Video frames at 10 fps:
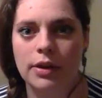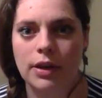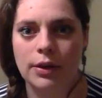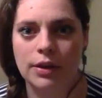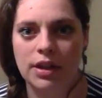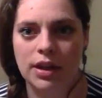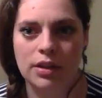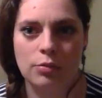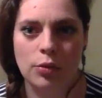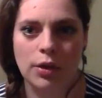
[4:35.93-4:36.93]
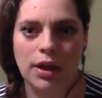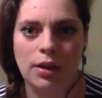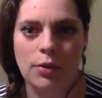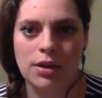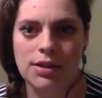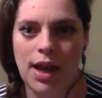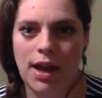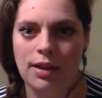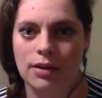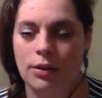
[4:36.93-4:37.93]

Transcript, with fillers: really early in the morning one day